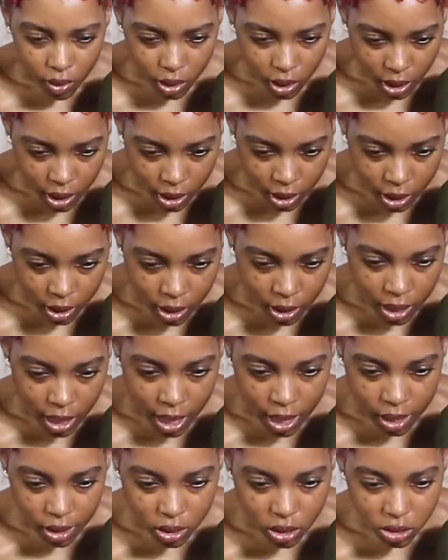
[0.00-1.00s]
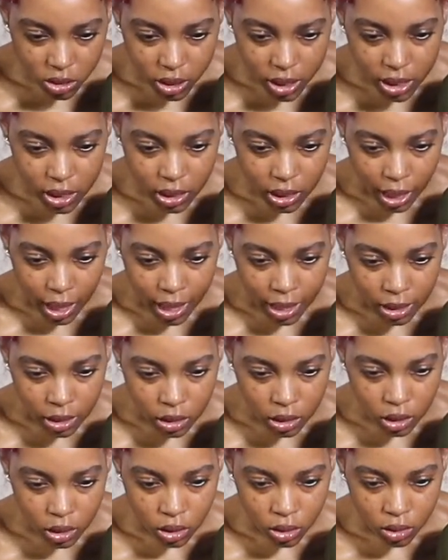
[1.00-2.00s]
And the answer is
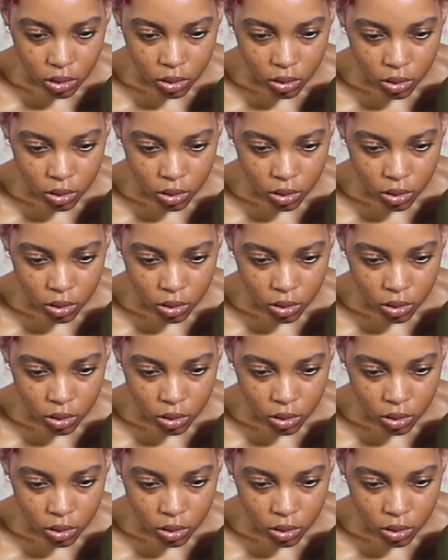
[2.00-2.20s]
yes.